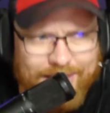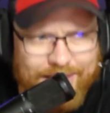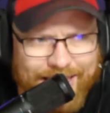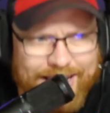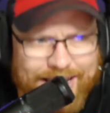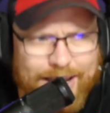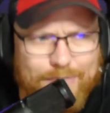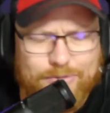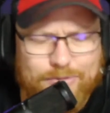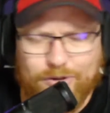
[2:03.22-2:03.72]

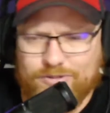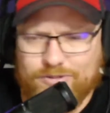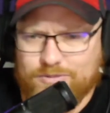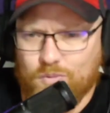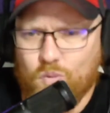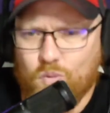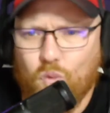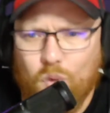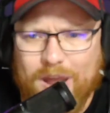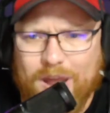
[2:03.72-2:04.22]
him throw some
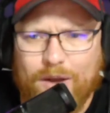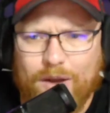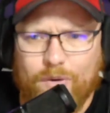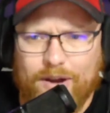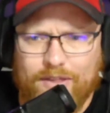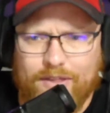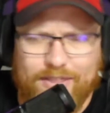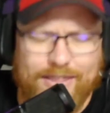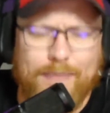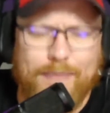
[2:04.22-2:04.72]
weight
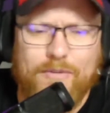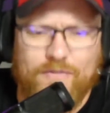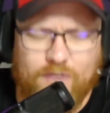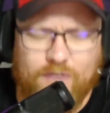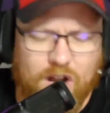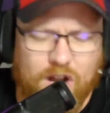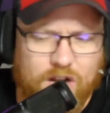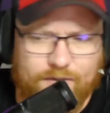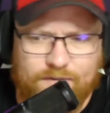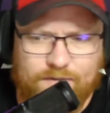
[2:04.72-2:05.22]
around that. That'd be
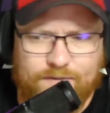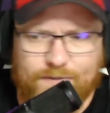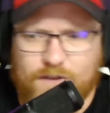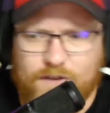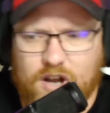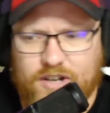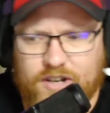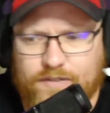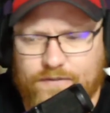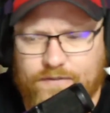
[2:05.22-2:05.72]
fun
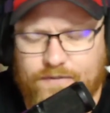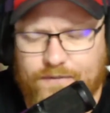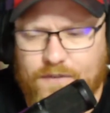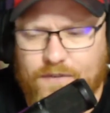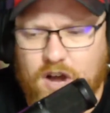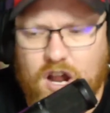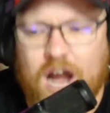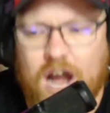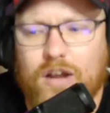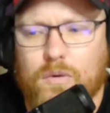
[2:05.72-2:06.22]

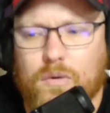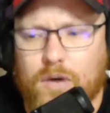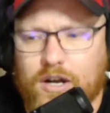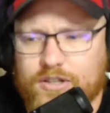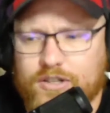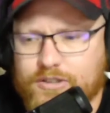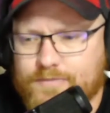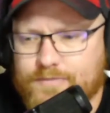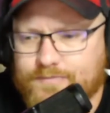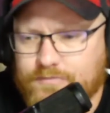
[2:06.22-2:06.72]
to
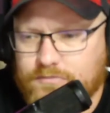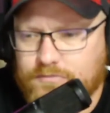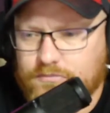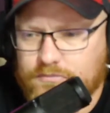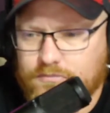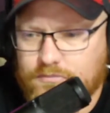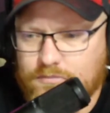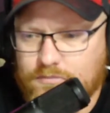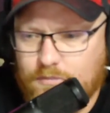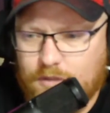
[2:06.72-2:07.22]
watch.
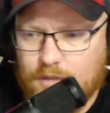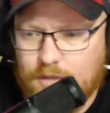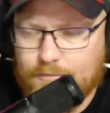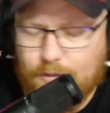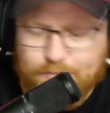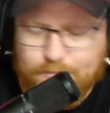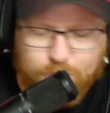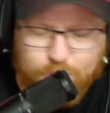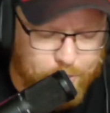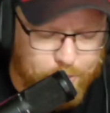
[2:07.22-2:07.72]

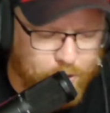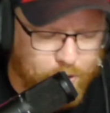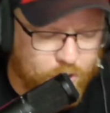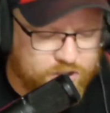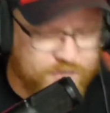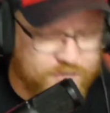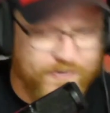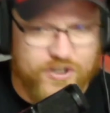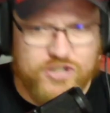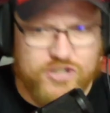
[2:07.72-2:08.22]
But Pro Bowl is
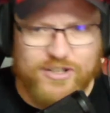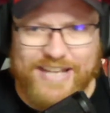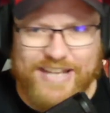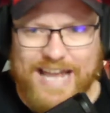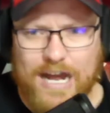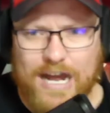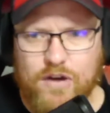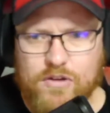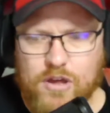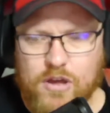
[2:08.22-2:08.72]
officially
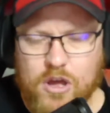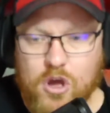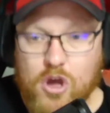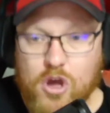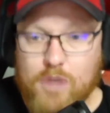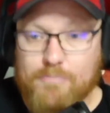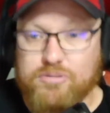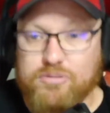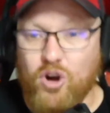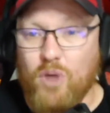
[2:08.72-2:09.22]
out.
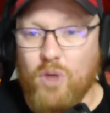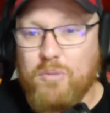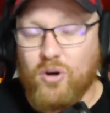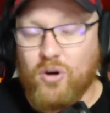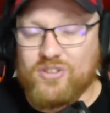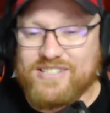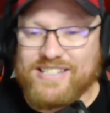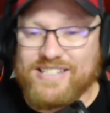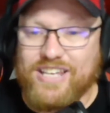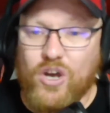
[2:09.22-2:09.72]
Pro Bowl
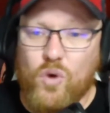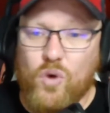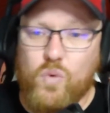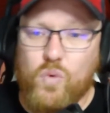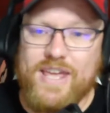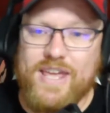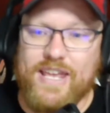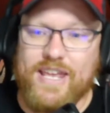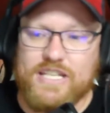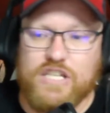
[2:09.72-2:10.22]
Skill
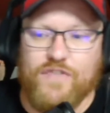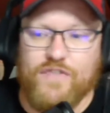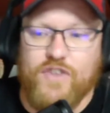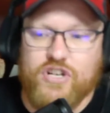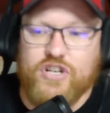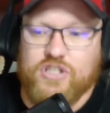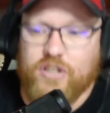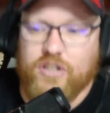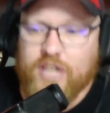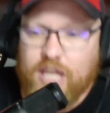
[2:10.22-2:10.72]
Week is
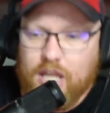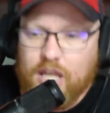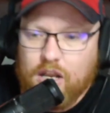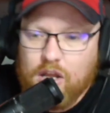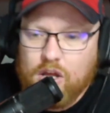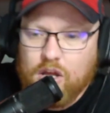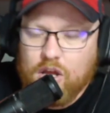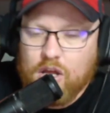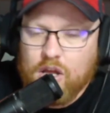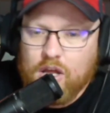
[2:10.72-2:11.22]
officially in.
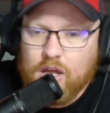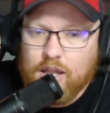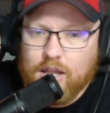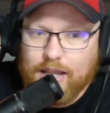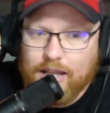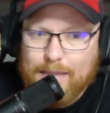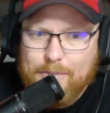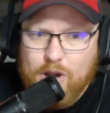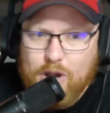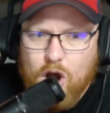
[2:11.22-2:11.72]

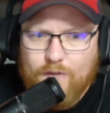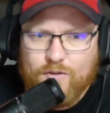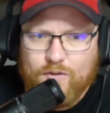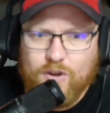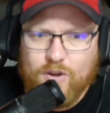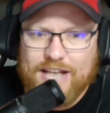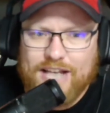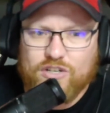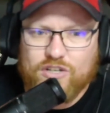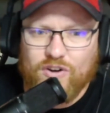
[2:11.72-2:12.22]
Let me know if you
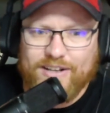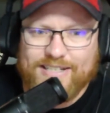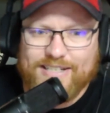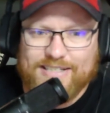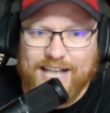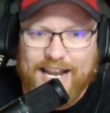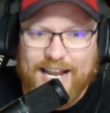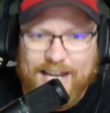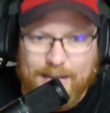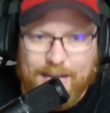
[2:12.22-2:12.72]
guys are
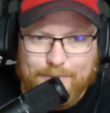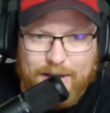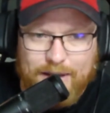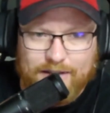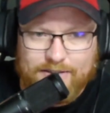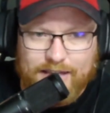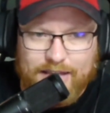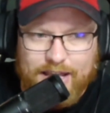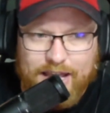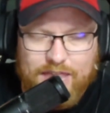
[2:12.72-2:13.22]
excited about
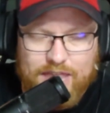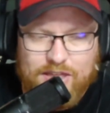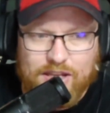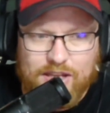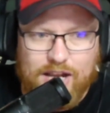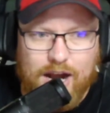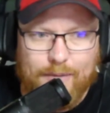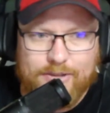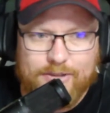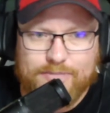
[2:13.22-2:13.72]
that in the
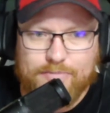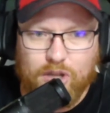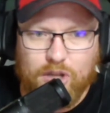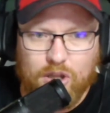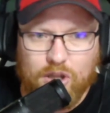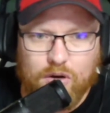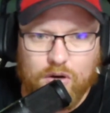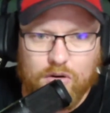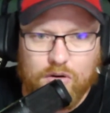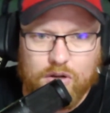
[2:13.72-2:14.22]
comments
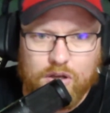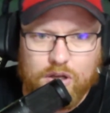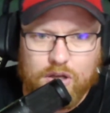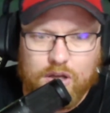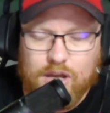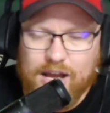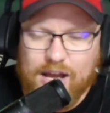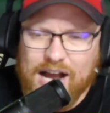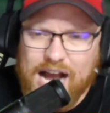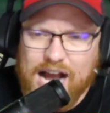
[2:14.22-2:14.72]
below.
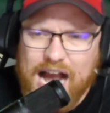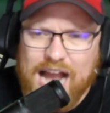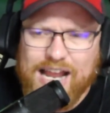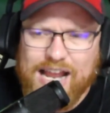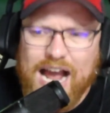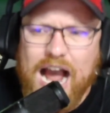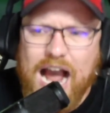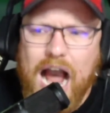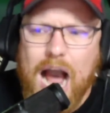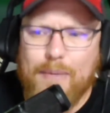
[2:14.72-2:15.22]

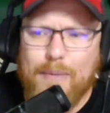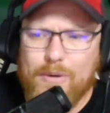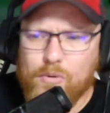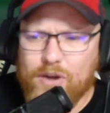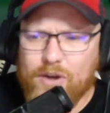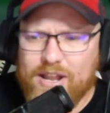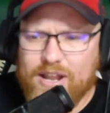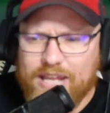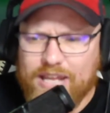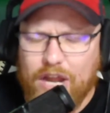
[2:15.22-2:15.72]
I'd be
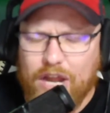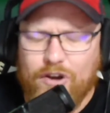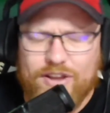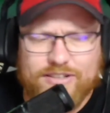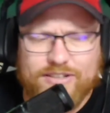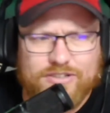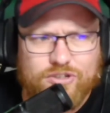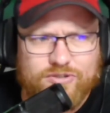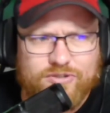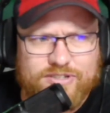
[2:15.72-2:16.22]
really curious
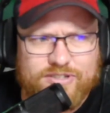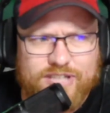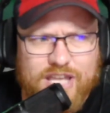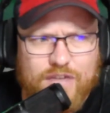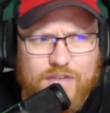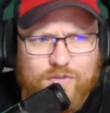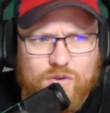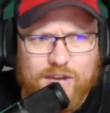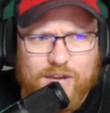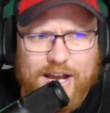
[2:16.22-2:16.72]
to see
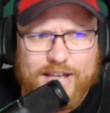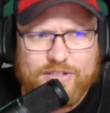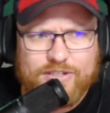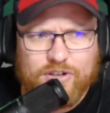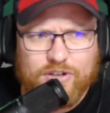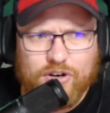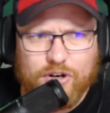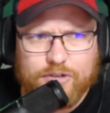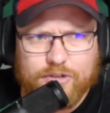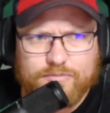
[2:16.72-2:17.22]
if you guys are,